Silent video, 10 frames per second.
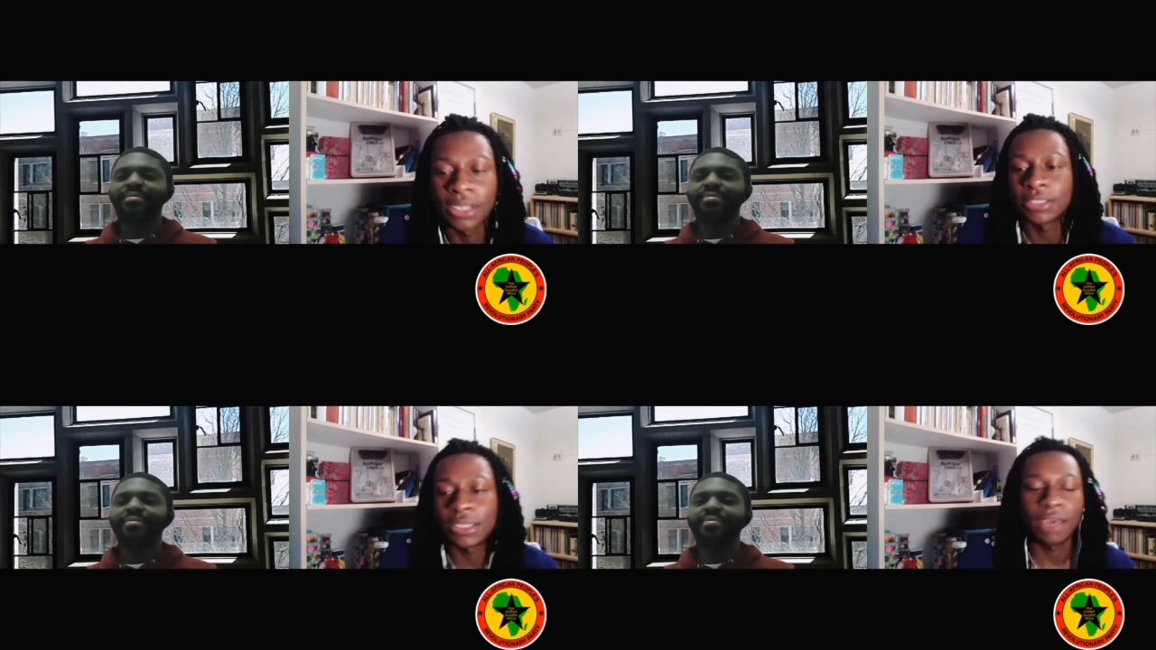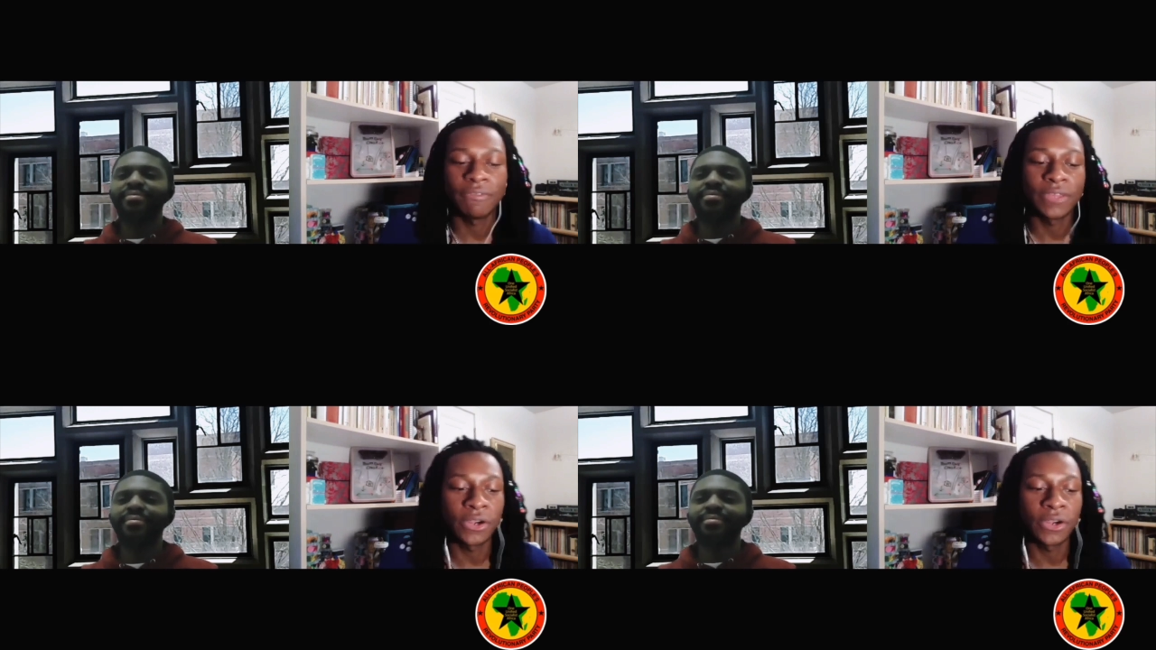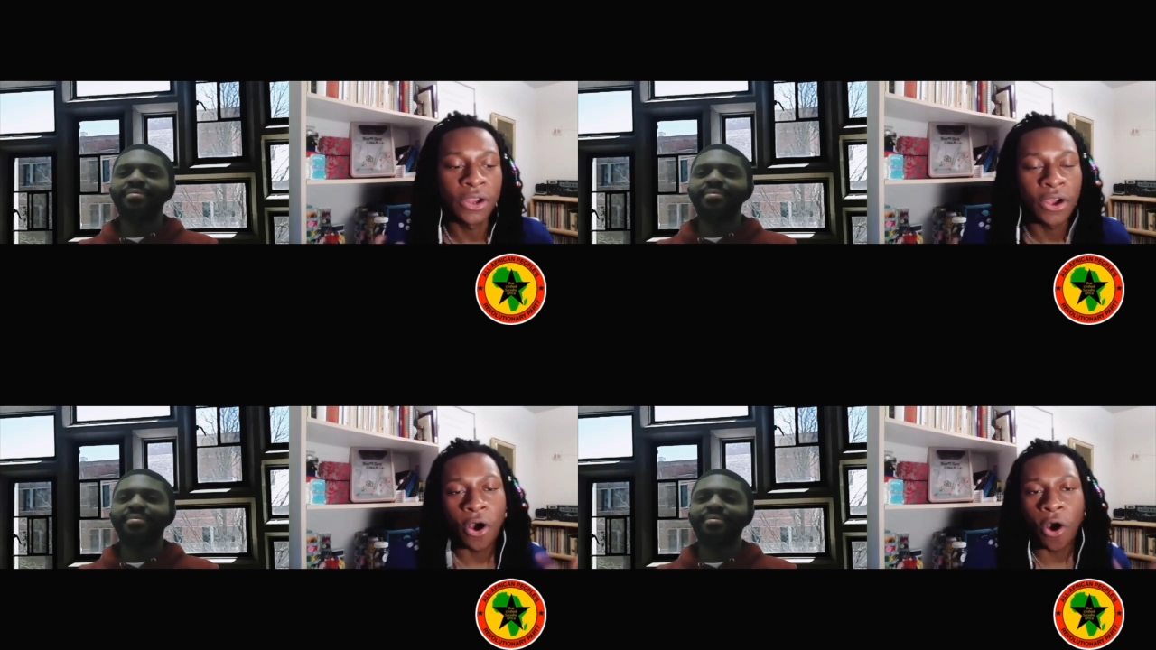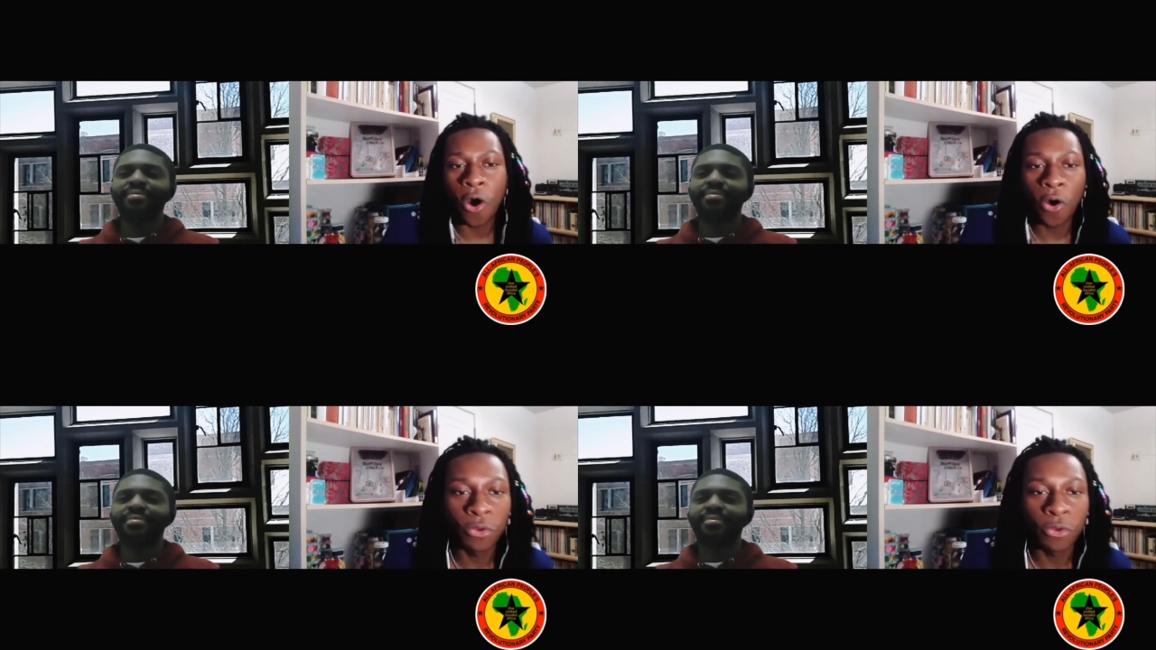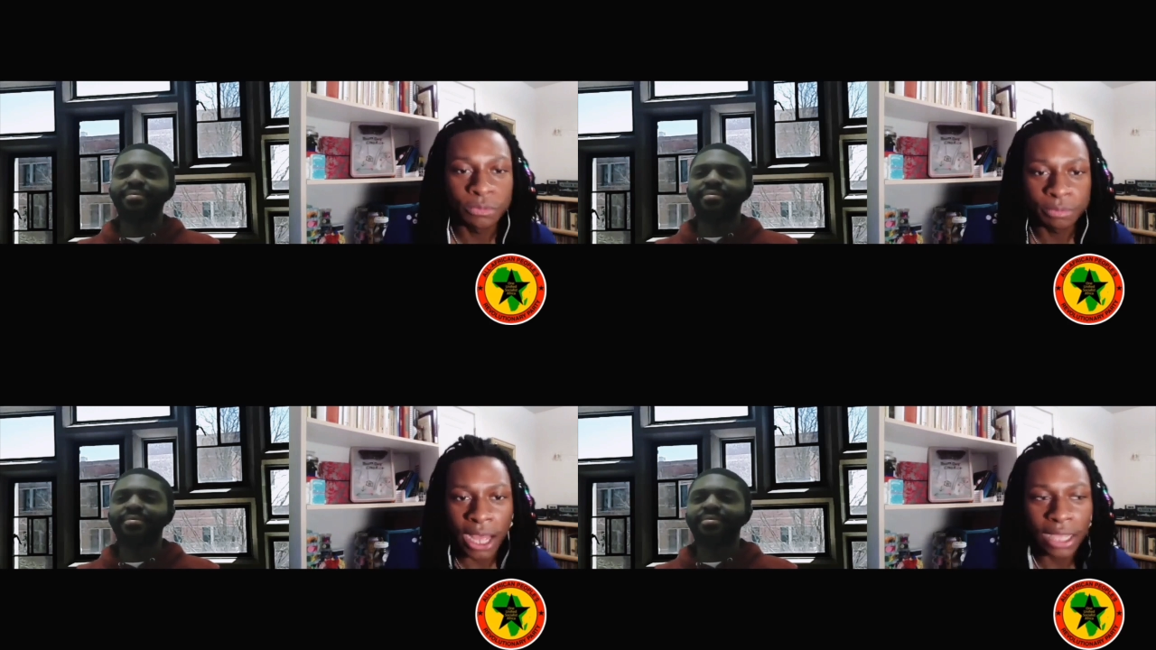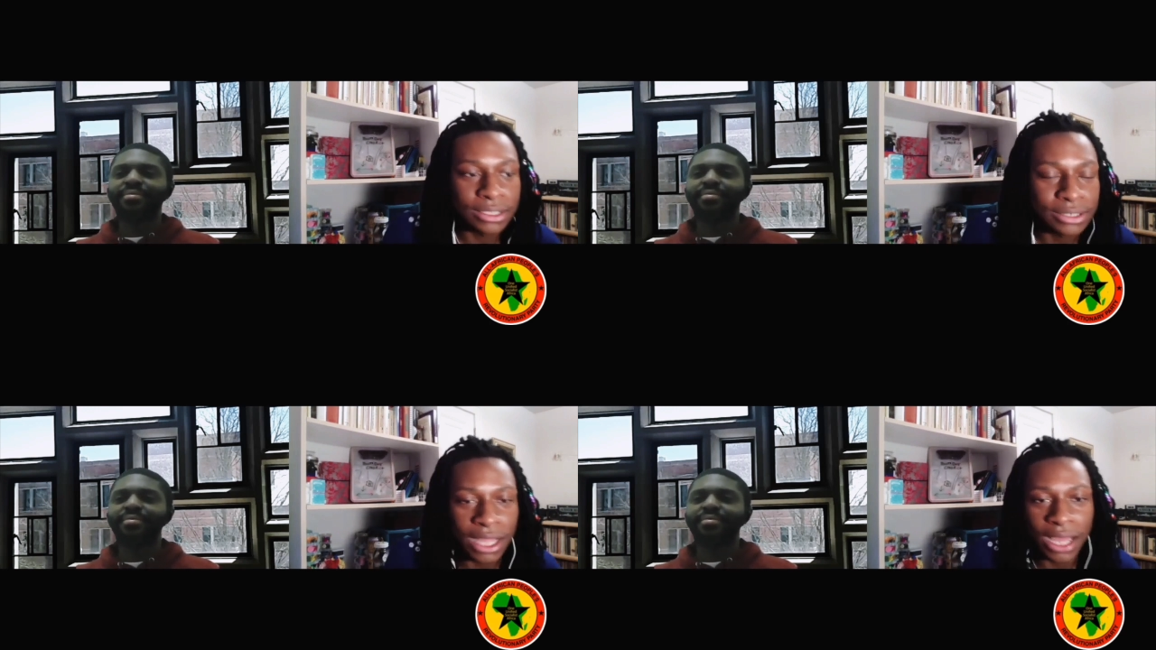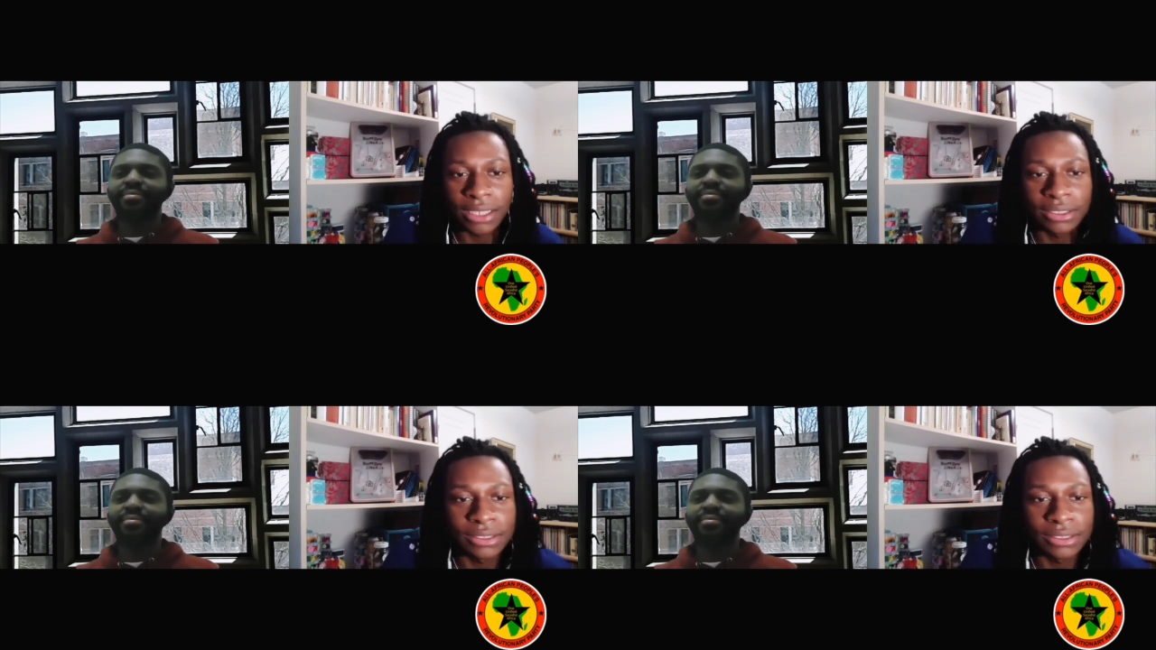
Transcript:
Speaker 1: have their own pockets lined,